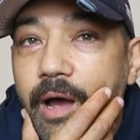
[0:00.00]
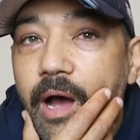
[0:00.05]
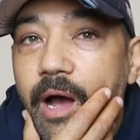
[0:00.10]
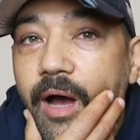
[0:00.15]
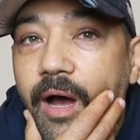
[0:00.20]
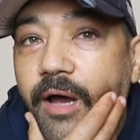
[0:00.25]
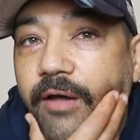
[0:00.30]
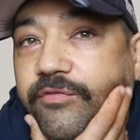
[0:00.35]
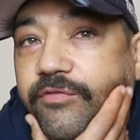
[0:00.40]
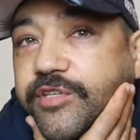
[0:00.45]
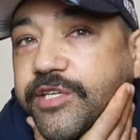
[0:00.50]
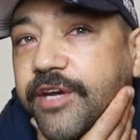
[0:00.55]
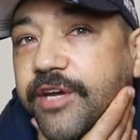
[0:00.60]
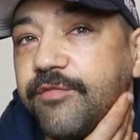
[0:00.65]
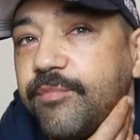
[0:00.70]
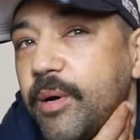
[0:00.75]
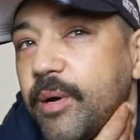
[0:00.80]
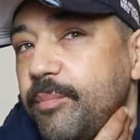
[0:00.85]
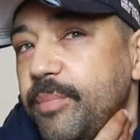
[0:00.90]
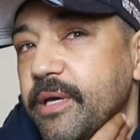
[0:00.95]
I've
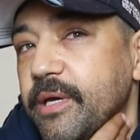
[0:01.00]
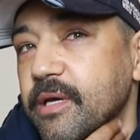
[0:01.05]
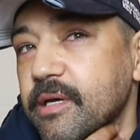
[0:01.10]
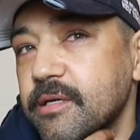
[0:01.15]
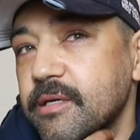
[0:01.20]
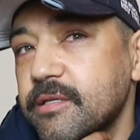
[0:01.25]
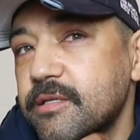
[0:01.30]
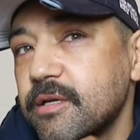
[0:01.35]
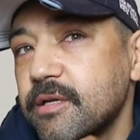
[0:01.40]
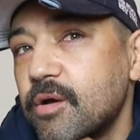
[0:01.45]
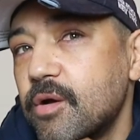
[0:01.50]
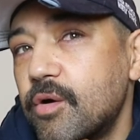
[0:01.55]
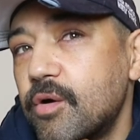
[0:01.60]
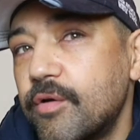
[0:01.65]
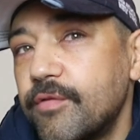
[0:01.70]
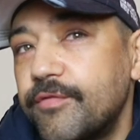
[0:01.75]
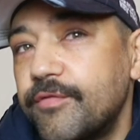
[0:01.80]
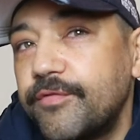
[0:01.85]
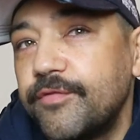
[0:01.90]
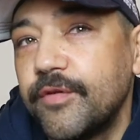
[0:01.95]
shaved my beard
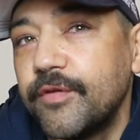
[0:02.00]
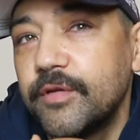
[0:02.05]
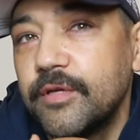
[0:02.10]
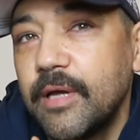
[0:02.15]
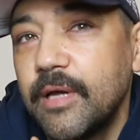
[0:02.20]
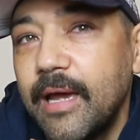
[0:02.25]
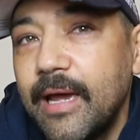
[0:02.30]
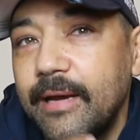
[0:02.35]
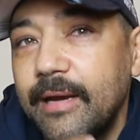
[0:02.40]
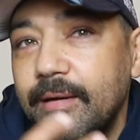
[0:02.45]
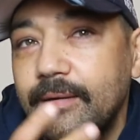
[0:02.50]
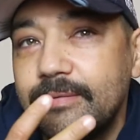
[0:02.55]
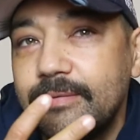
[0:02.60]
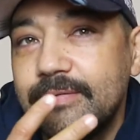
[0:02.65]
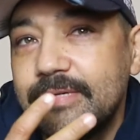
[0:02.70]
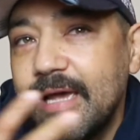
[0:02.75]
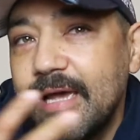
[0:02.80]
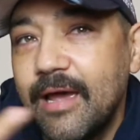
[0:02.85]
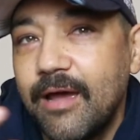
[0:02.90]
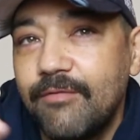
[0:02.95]
off
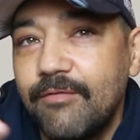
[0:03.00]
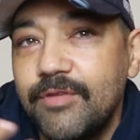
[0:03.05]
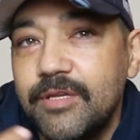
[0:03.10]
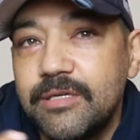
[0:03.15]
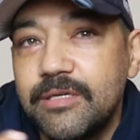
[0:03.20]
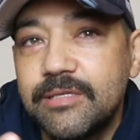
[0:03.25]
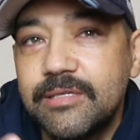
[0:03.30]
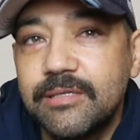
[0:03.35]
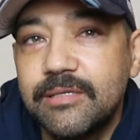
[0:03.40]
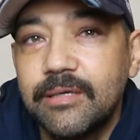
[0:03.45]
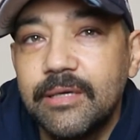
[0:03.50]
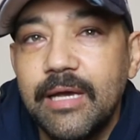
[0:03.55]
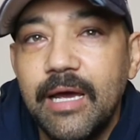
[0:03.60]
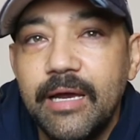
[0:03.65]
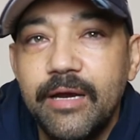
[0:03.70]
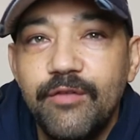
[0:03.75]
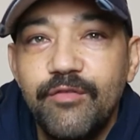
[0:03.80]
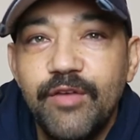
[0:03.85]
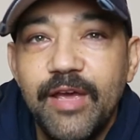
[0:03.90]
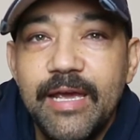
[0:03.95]
and have this
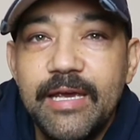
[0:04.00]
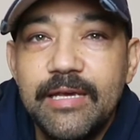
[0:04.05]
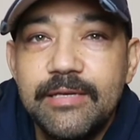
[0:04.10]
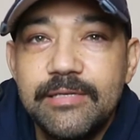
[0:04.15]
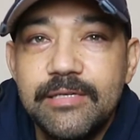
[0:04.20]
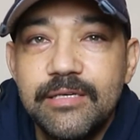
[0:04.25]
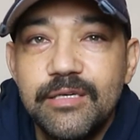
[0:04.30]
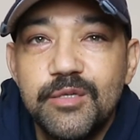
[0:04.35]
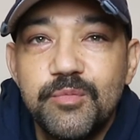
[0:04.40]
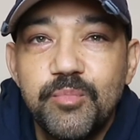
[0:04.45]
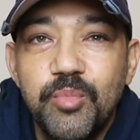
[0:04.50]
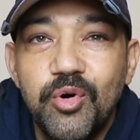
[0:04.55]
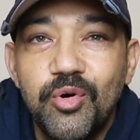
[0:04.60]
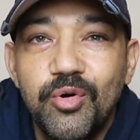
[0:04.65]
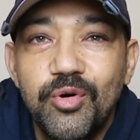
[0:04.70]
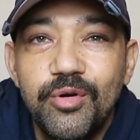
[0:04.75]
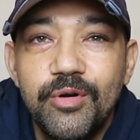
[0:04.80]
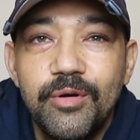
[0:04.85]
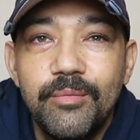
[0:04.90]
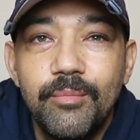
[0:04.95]
kind of 80s
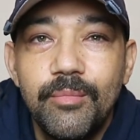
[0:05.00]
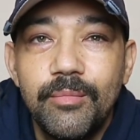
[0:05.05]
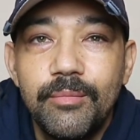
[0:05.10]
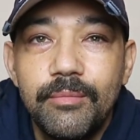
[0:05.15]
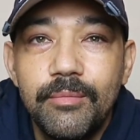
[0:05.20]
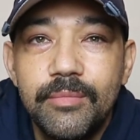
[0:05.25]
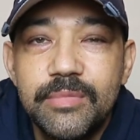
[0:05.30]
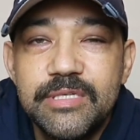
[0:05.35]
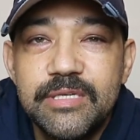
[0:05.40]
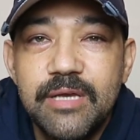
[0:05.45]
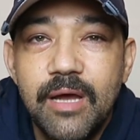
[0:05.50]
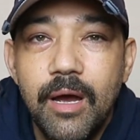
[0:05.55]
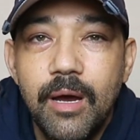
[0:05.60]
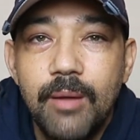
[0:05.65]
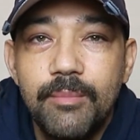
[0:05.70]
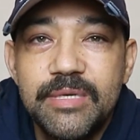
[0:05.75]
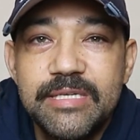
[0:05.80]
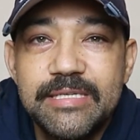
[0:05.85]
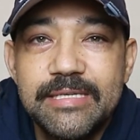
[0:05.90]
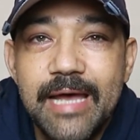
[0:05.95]
porn
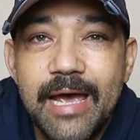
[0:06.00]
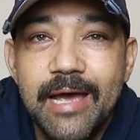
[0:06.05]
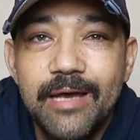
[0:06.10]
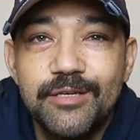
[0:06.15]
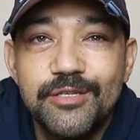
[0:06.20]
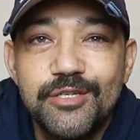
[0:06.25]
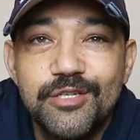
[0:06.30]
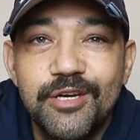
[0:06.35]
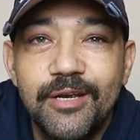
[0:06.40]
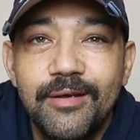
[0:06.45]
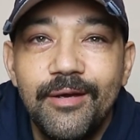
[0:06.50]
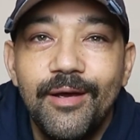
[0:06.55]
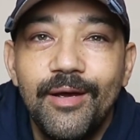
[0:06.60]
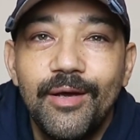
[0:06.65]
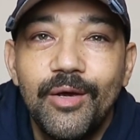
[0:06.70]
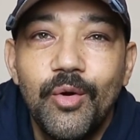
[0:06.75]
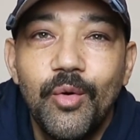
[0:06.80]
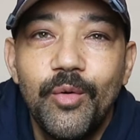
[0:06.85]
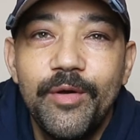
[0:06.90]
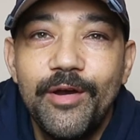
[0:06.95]
star moustache
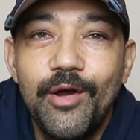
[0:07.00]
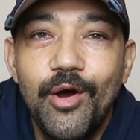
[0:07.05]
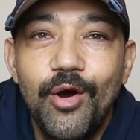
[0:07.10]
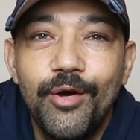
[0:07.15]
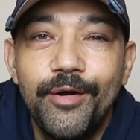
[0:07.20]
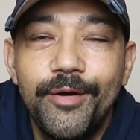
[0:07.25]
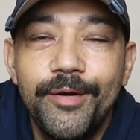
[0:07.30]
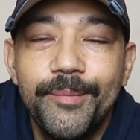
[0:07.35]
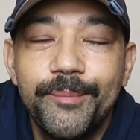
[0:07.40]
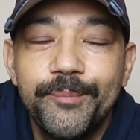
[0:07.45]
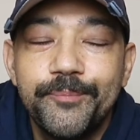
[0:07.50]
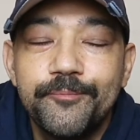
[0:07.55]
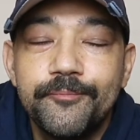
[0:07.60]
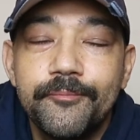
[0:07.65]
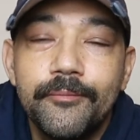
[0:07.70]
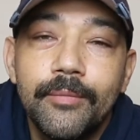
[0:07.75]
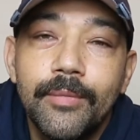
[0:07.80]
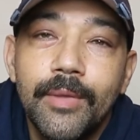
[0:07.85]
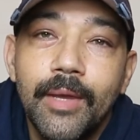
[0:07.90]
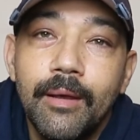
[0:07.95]
going on.
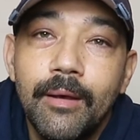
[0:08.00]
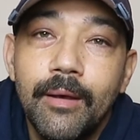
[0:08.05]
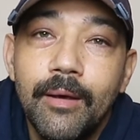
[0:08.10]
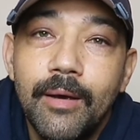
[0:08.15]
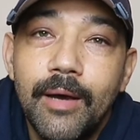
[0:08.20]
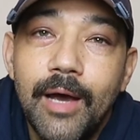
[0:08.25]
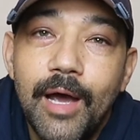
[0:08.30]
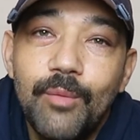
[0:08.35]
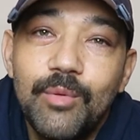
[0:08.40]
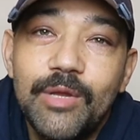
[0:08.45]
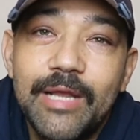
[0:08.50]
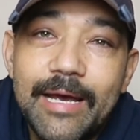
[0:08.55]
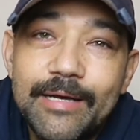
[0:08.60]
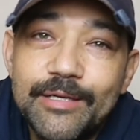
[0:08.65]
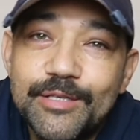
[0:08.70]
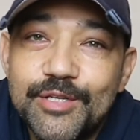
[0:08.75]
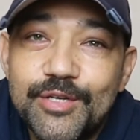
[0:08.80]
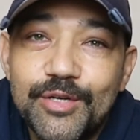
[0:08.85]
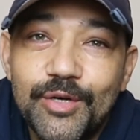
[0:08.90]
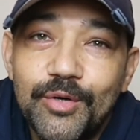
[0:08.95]
I will
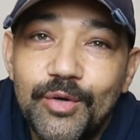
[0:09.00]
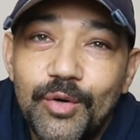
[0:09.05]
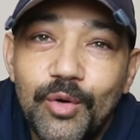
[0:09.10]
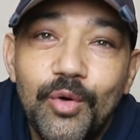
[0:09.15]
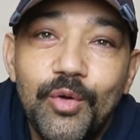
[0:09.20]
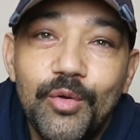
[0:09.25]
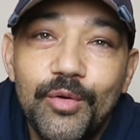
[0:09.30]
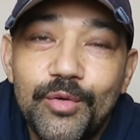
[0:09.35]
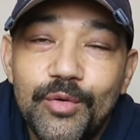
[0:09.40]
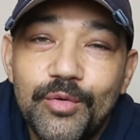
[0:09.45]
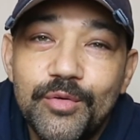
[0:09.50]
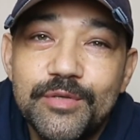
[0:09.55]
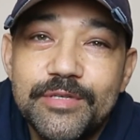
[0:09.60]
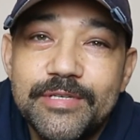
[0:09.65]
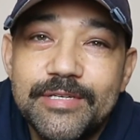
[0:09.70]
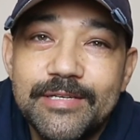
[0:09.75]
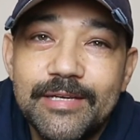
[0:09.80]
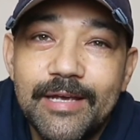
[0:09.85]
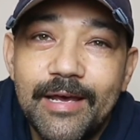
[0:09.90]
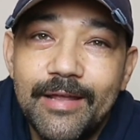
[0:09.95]
answer all
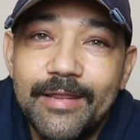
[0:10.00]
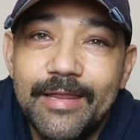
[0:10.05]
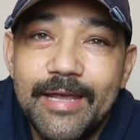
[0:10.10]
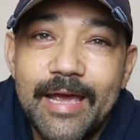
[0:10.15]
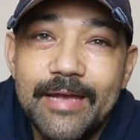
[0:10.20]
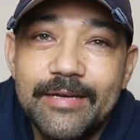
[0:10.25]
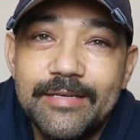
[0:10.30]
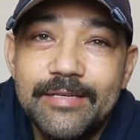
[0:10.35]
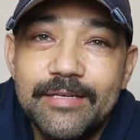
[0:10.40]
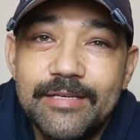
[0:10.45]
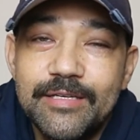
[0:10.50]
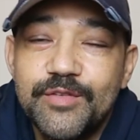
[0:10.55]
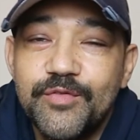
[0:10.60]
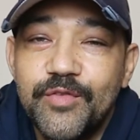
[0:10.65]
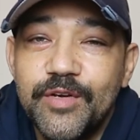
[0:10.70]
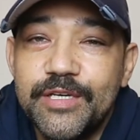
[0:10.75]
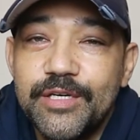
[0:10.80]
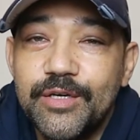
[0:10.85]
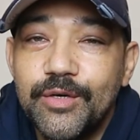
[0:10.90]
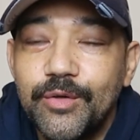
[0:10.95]
those at the end of this
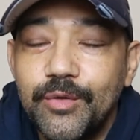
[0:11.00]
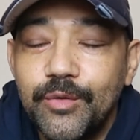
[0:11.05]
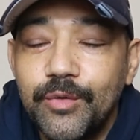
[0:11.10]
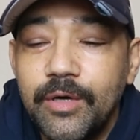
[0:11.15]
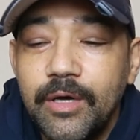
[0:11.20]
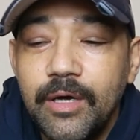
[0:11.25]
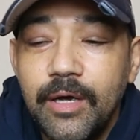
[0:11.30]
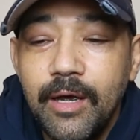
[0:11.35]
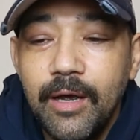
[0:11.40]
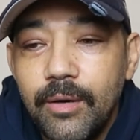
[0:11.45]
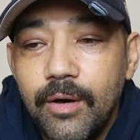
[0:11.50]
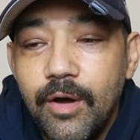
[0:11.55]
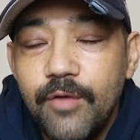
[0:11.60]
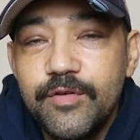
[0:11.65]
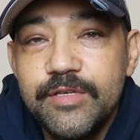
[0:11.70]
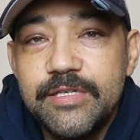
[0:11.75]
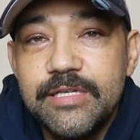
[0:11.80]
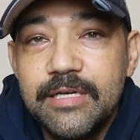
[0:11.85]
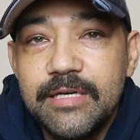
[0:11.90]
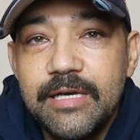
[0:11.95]
video.
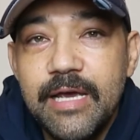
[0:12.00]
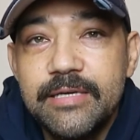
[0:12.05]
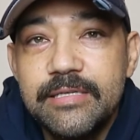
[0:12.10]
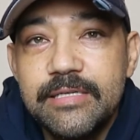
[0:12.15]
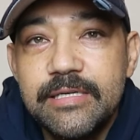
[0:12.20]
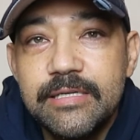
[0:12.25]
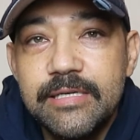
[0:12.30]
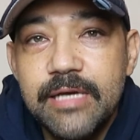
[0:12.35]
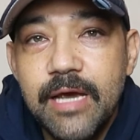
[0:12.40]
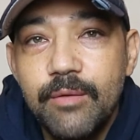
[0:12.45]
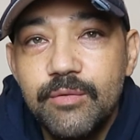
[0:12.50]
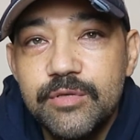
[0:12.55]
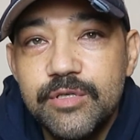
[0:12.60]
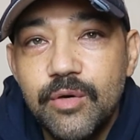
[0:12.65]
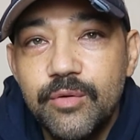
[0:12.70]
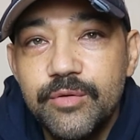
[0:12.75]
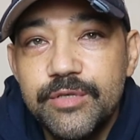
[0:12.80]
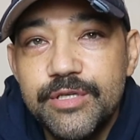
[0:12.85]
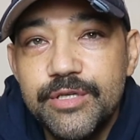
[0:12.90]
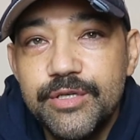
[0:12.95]
Obviously yesterday I was
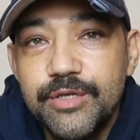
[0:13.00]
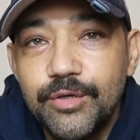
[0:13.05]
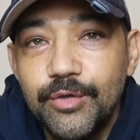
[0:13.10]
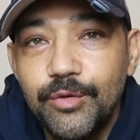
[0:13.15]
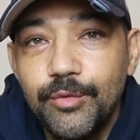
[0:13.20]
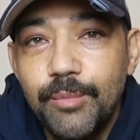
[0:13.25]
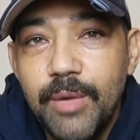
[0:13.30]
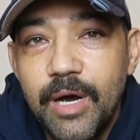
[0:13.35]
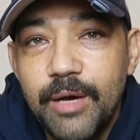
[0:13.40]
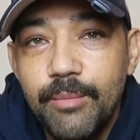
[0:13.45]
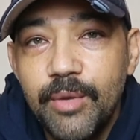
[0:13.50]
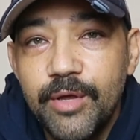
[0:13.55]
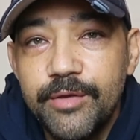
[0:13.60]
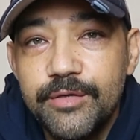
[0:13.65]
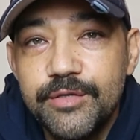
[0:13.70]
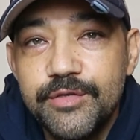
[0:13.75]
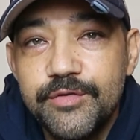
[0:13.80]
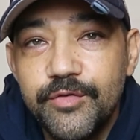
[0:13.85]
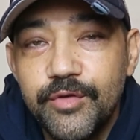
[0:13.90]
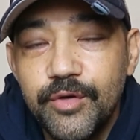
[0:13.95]
going to my
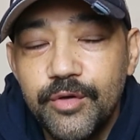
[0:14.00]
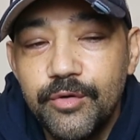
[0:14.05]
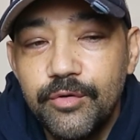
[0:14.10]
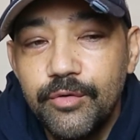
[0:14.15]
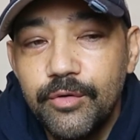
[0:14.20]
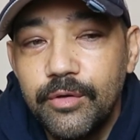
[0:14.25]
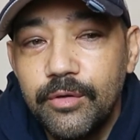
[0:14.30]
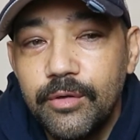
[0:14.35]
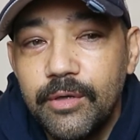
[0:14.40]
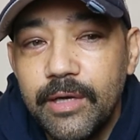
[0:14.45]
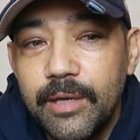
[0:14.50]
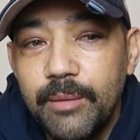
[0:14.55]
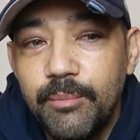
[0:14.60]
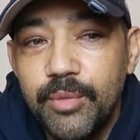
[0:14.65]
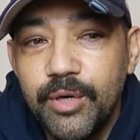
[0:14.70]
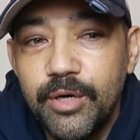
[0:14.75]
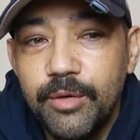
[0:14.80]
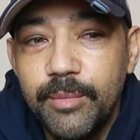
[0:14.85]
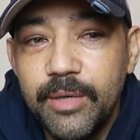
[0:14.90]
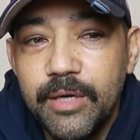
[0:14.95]
mother's funeral in
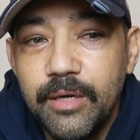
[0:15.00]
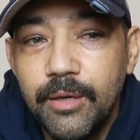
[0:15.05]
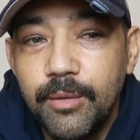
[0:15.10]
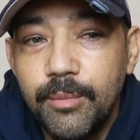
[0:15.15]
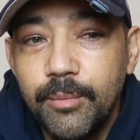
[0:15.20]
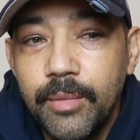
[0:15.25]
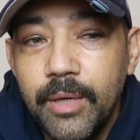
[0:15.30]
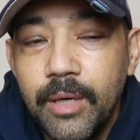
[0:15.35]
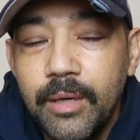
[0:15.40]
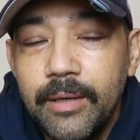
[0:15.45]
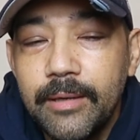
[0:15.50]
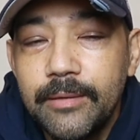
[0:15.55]
Birmingham.